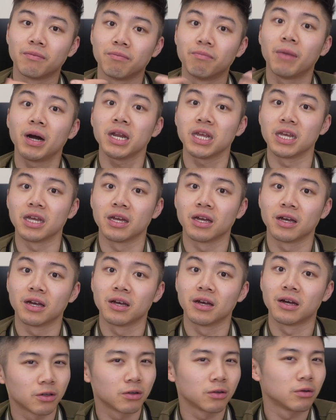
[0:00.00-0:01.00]
money.
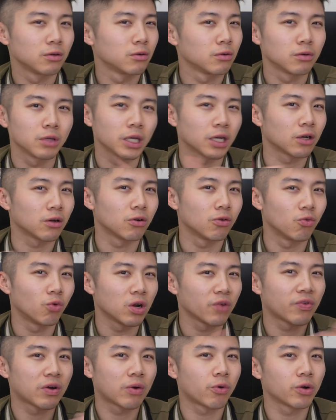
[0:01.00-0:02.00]
Like, what
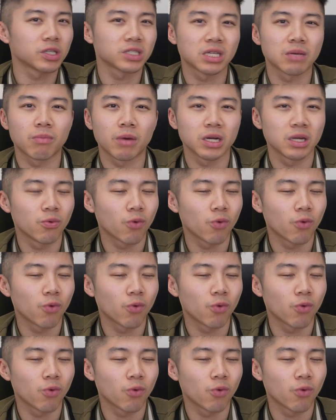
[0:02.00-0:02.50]
if I want to say money